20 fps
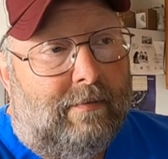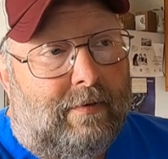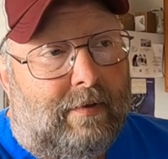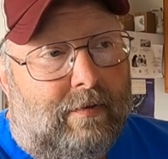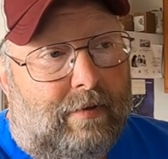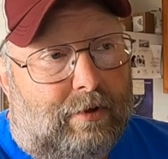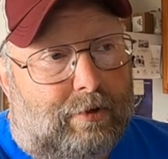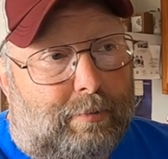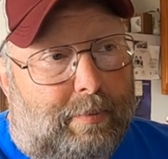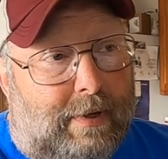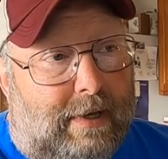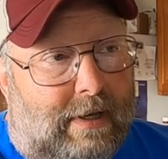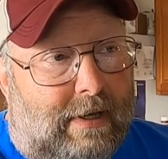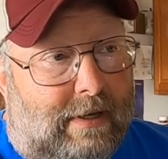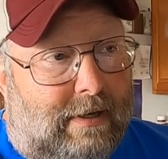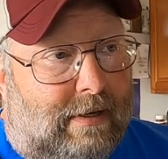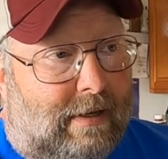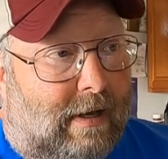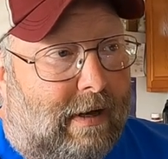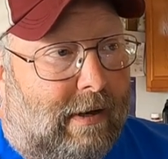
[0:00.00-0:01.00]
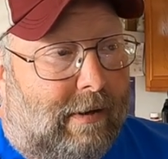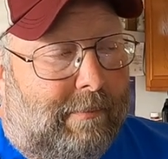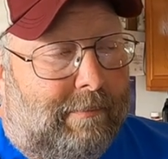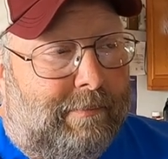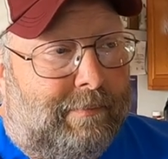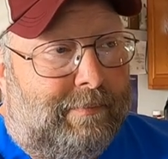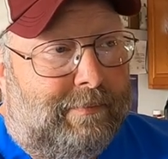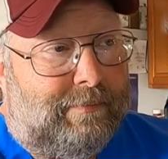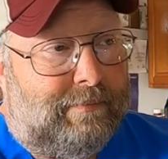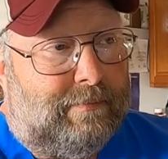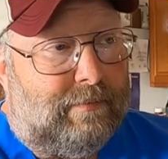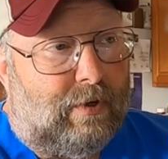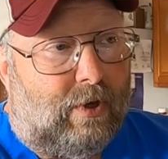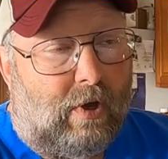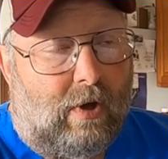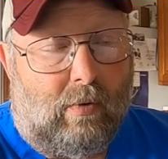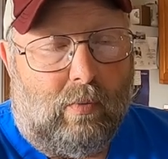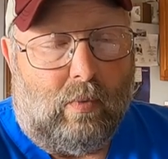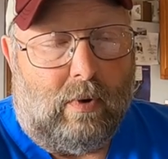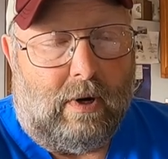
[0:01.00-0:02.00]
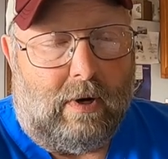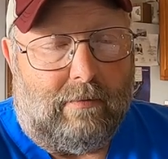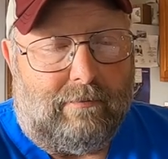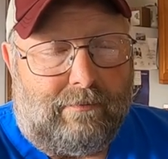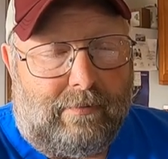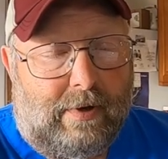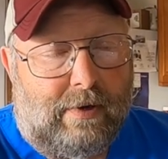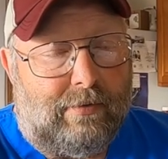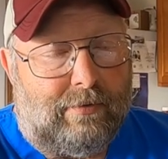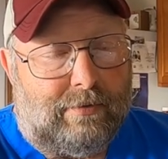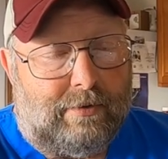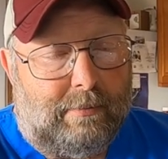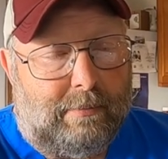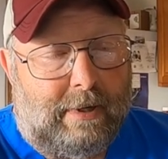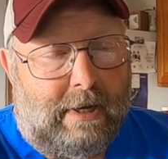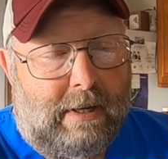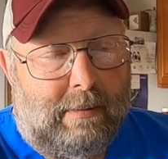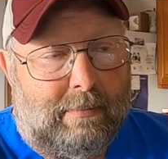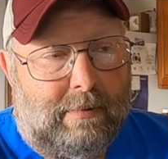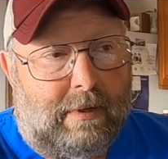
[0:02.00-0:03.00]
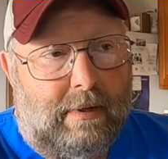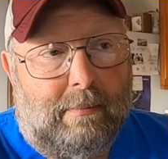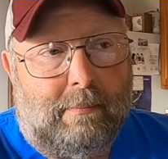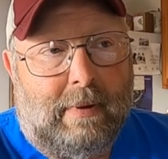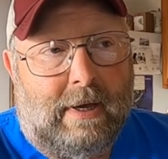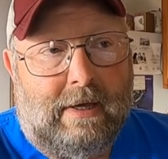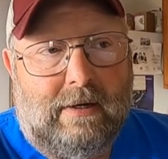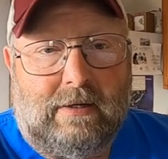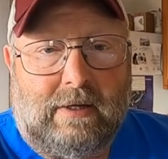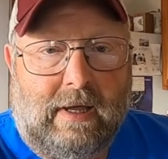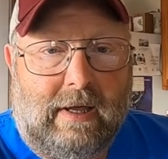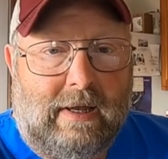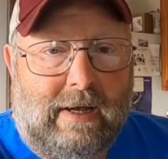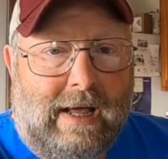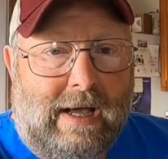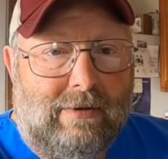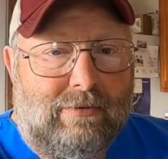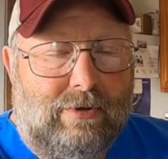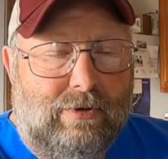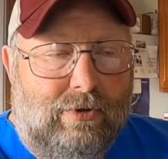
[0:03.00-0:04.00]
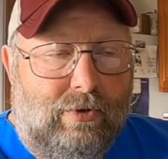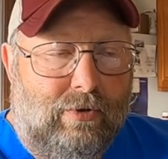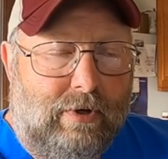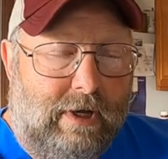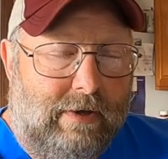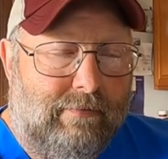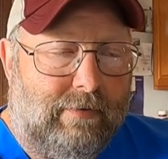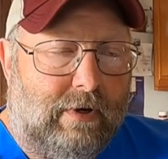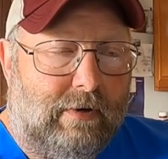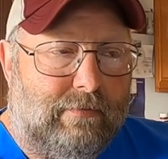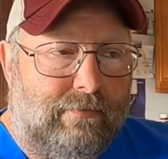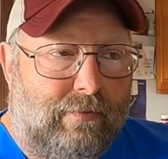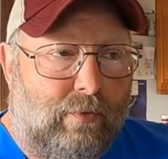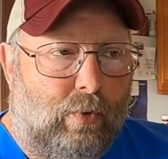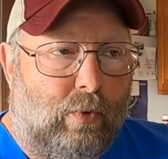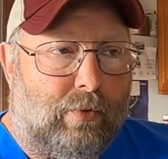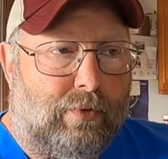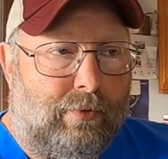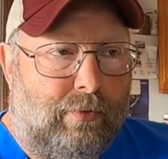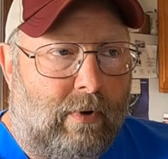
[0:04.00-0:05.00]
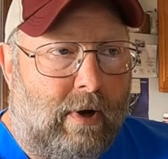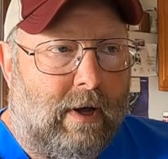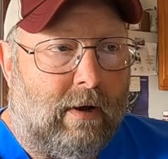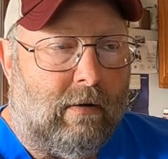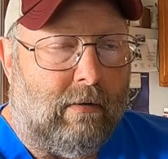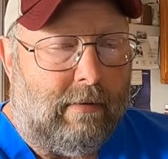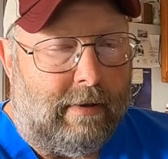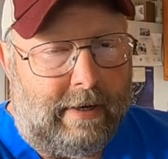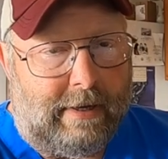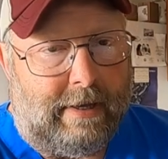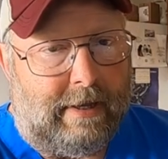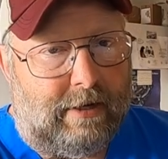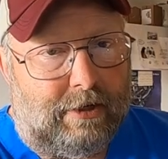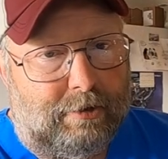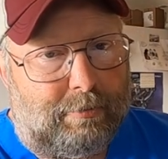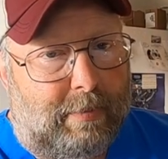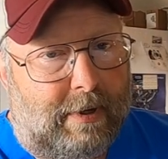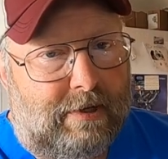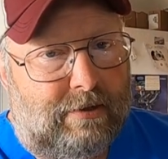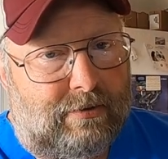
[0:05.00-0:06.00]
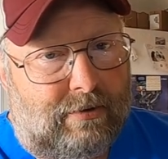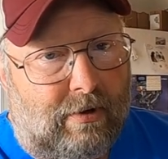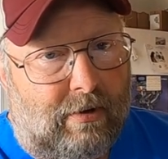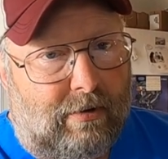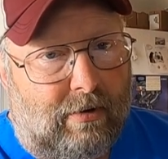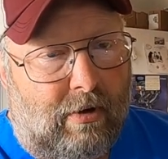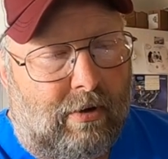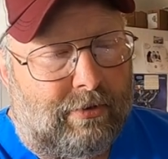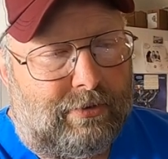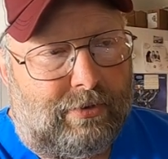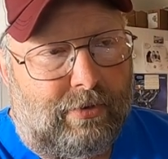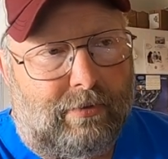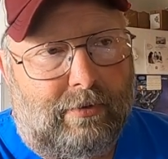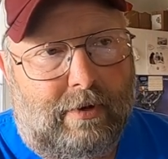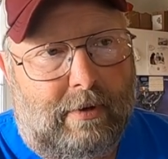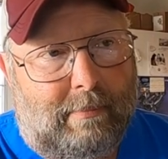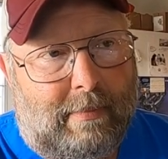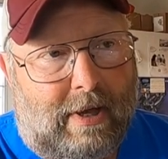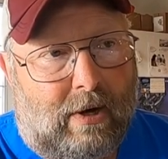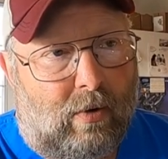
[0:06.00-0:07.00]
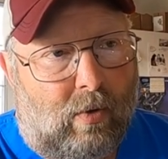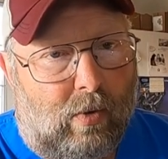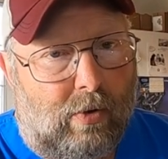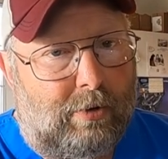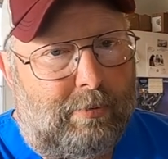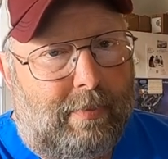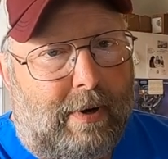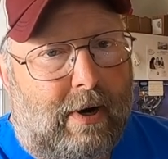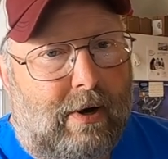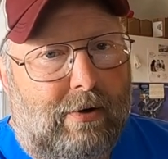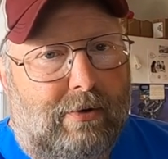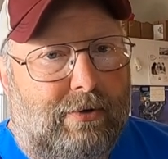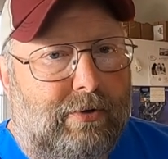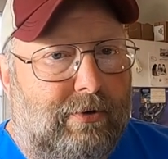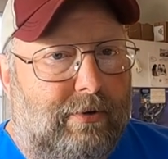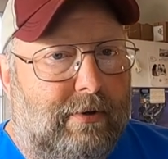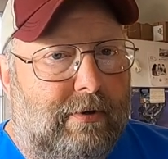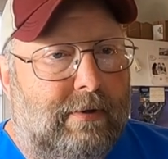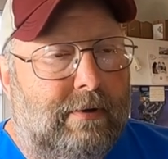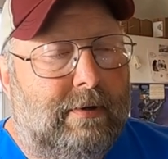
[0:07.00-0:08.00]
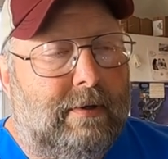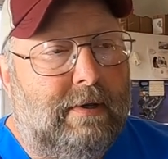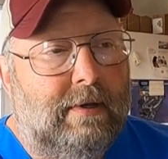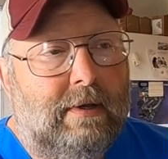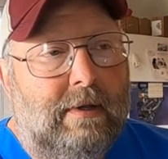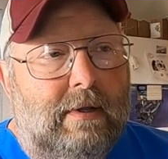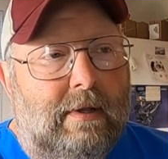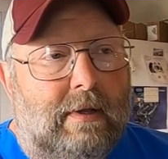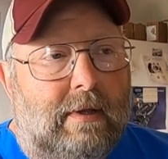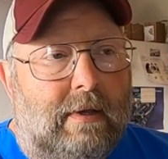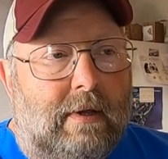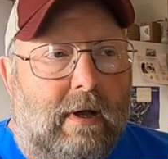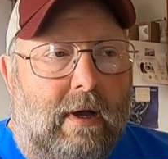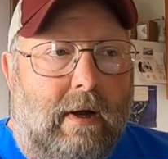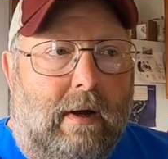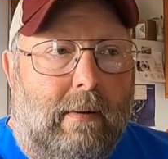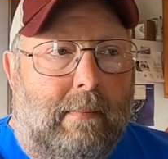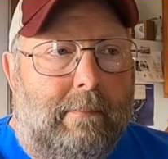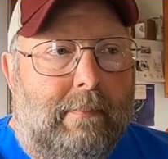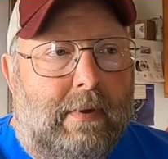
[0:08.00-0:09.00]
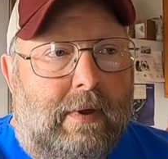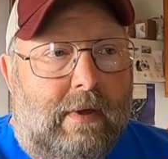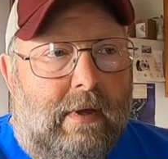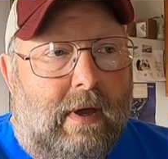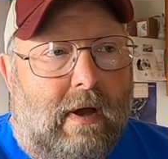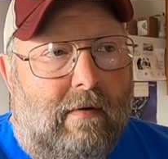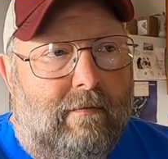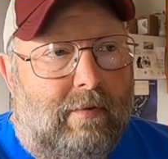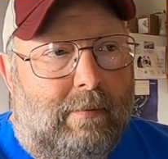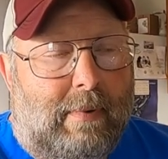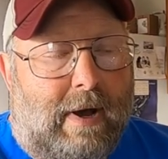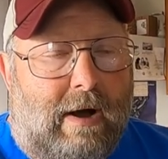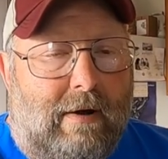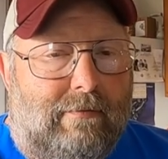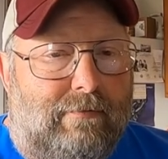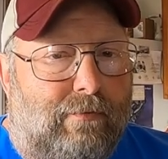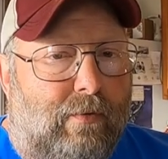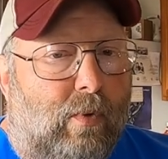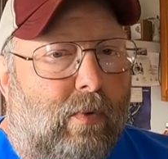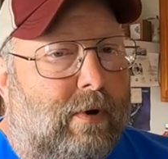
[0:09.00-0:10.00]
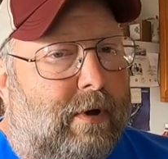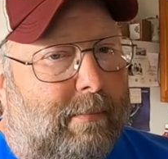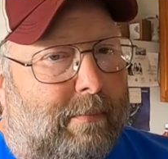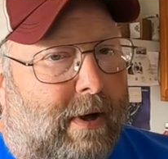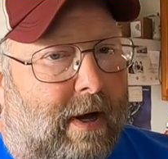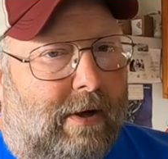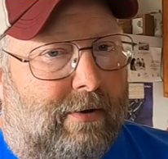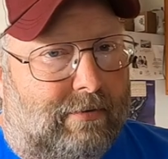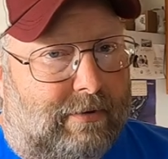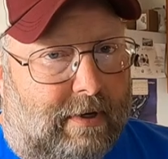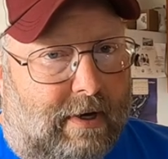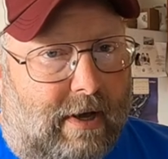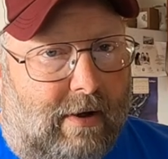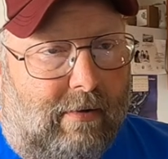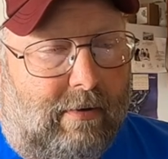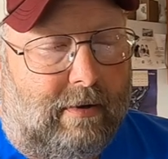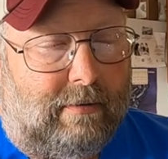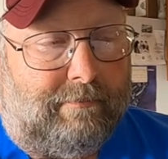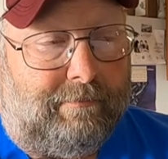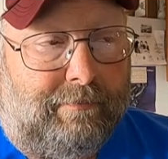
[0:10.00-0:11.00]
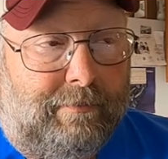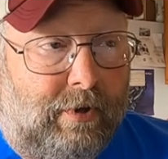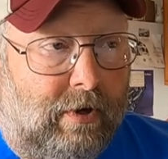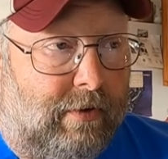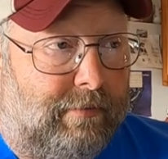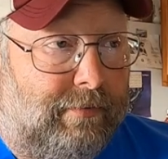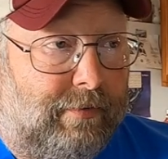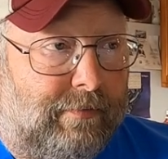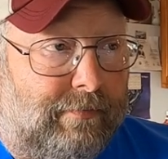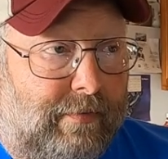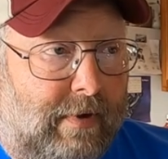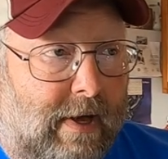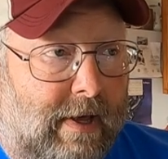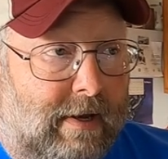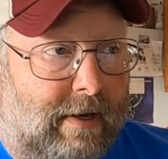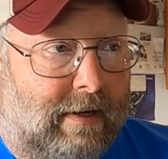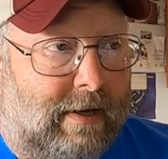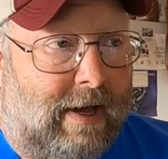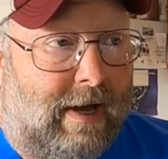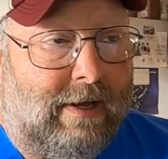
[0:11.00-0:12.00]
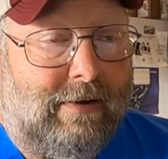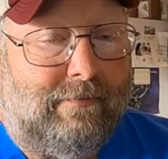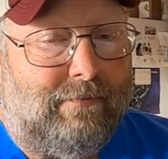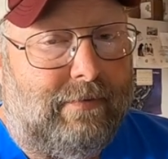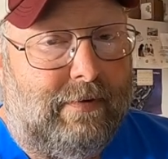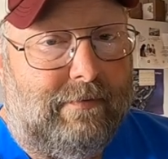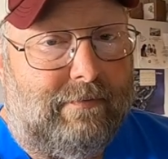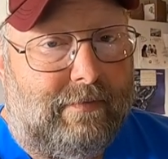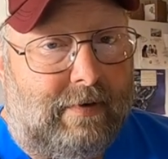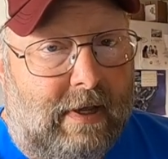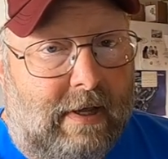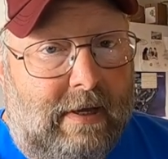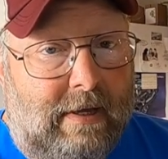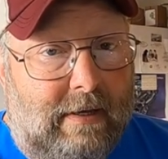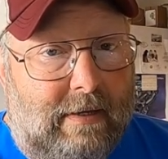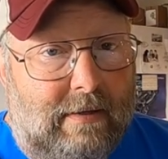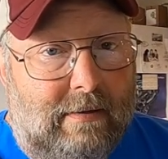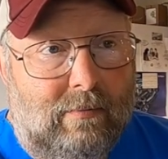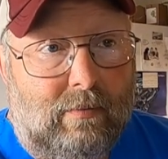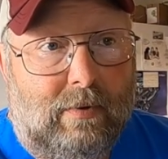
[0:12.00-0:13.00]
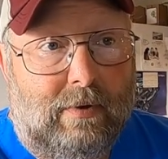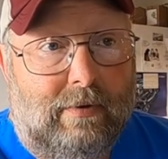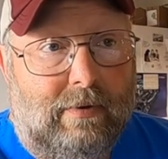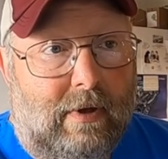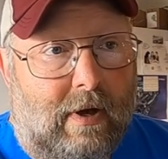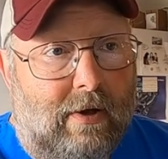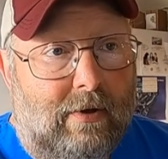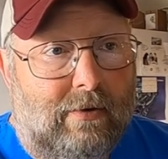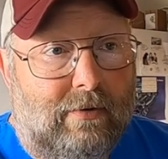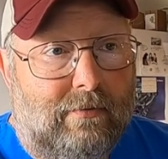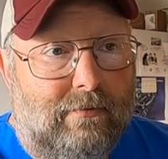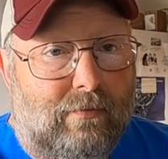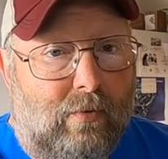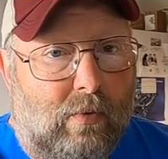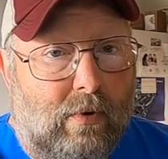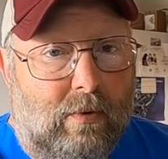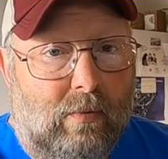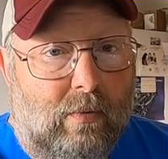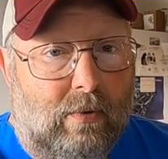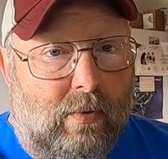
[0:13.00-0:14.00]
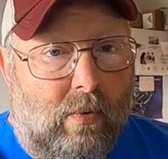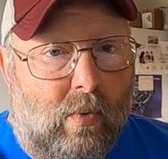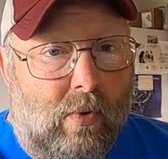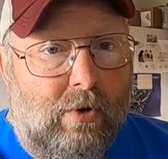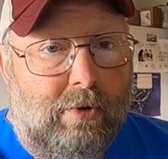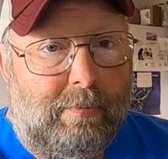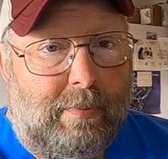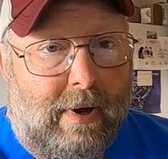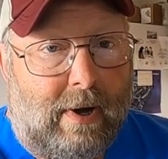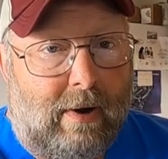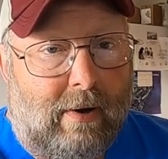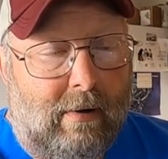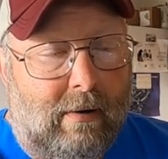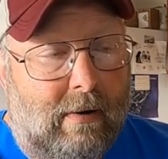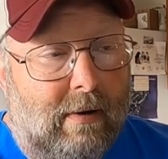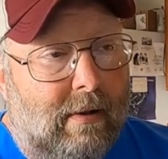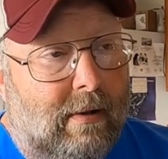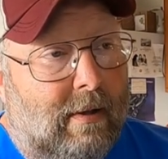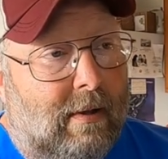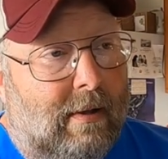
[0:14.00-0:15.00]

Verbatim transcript: then the speed um, uh, where it fails to be able to maintain altitude even at full throttle and again it's based on also the amount of horsepower to you uh, of about 40 miles an hour you know if you're flying a 915 with 141 horsepower